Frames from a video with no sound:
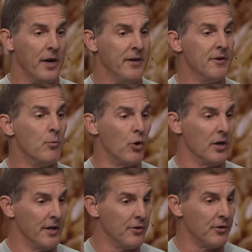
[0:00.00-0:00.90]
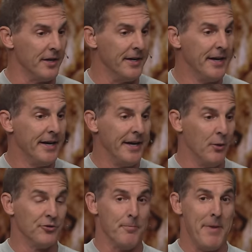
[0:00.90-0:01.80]
even more literally, he
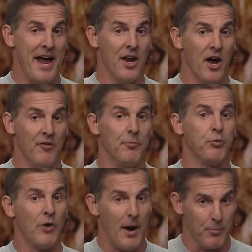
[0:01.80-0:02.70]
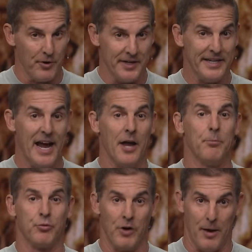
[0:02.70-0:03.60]
was a man of property. He had
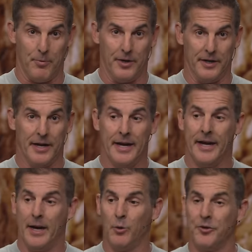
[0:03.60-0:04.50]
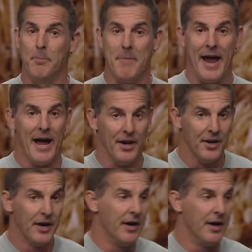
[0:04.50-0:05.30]
property. He was a man